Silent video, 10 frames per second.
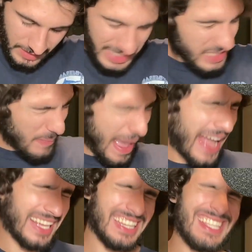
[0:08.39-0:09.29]
he's
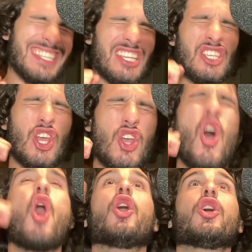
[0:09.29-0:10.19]
back, and this is
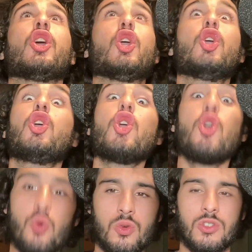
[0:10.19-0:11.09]

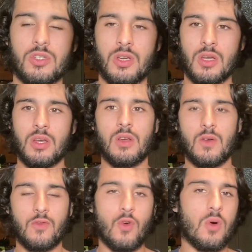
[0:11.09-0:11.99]
huge
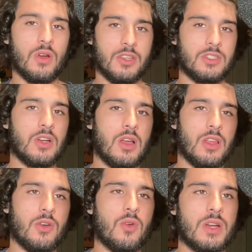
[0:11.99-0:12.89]
for the
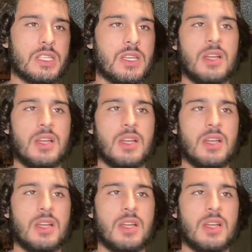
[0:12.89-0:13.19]
Charlotte Hornets.